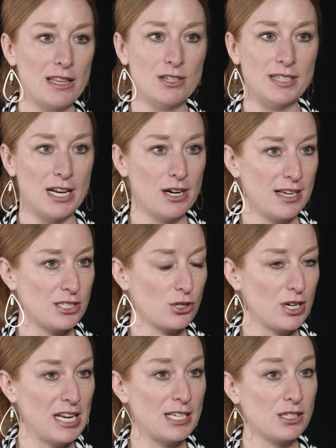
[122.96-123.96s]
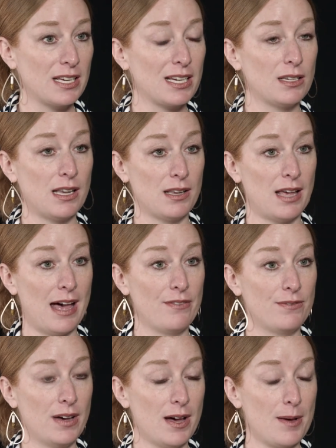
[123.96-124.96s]
those standardized screenings so they can
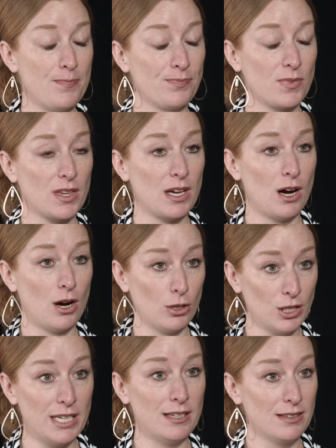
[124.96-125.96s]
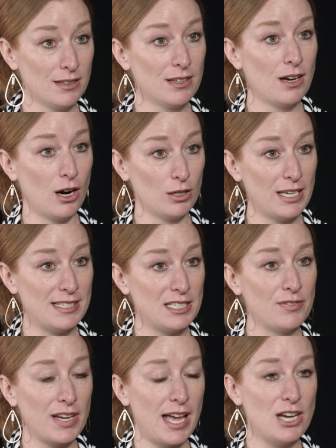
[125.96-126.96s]
have early
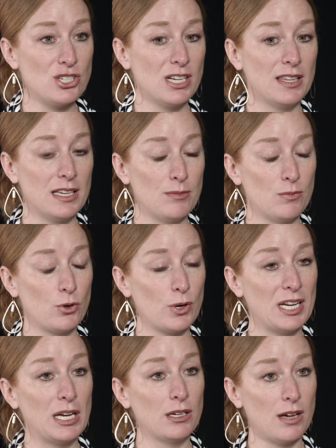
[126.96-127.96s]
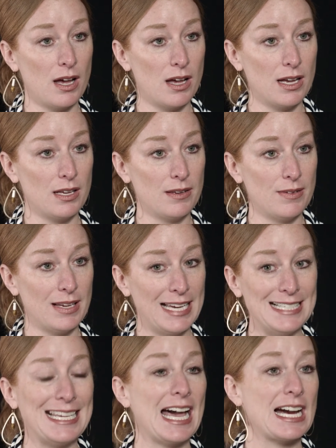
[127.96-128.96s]
identification and then creating
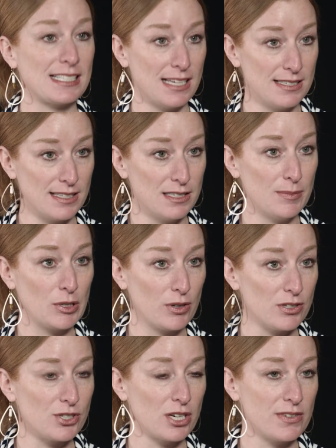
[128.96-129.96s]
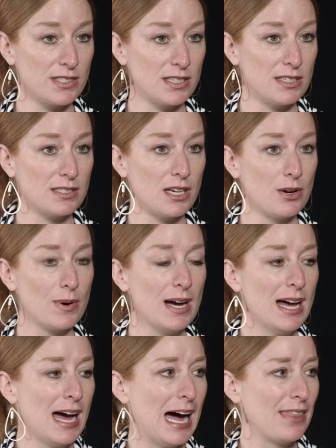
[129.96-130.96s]
easy access into mental health services. So
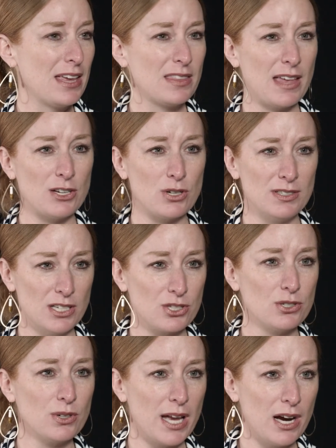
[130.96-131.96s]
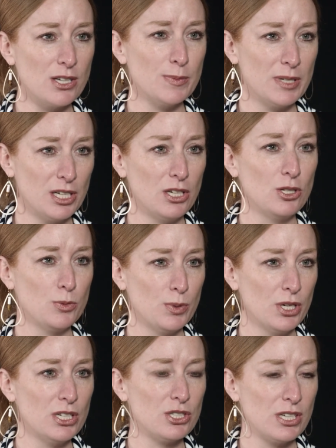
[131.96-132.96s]
I think that transitional care has been a huge
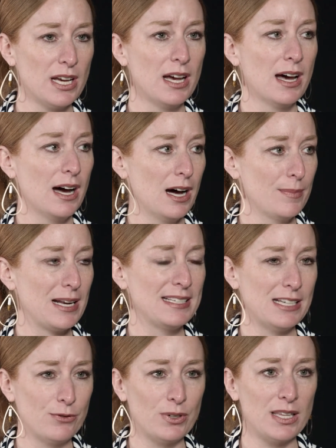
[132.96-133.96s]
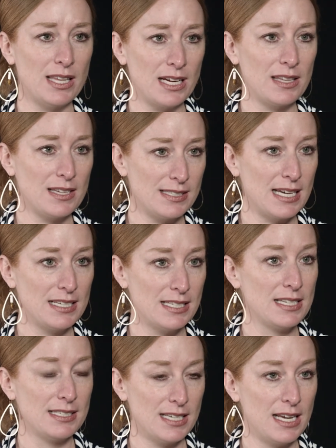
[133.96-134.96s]
push, and I definitely think in the state of
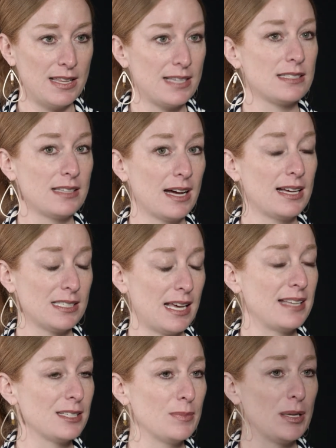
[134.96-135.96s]
Tennessee that has had some